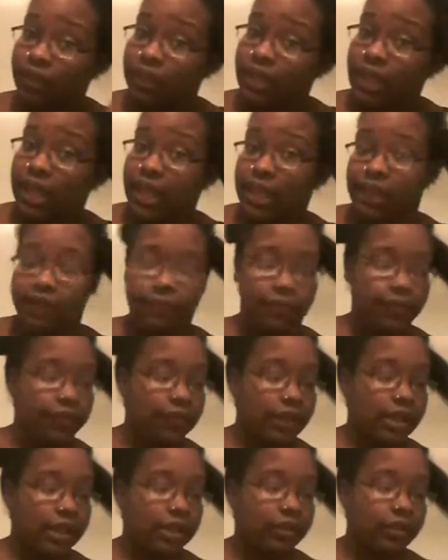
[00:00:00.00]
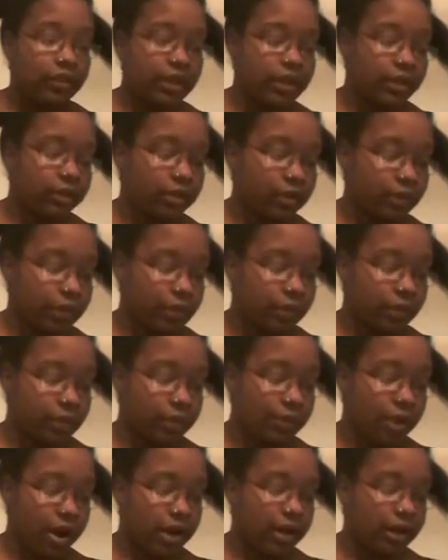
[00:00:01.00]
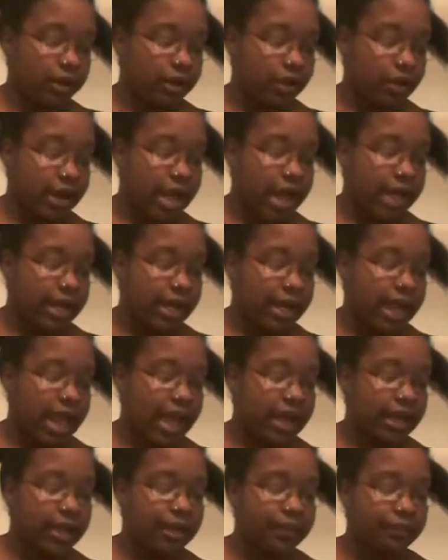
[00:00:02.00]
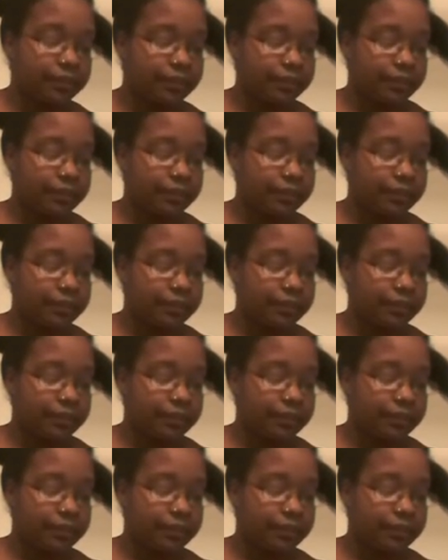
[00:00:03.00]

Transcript: And if you feel like you need a little bit more product, go ahead and add it.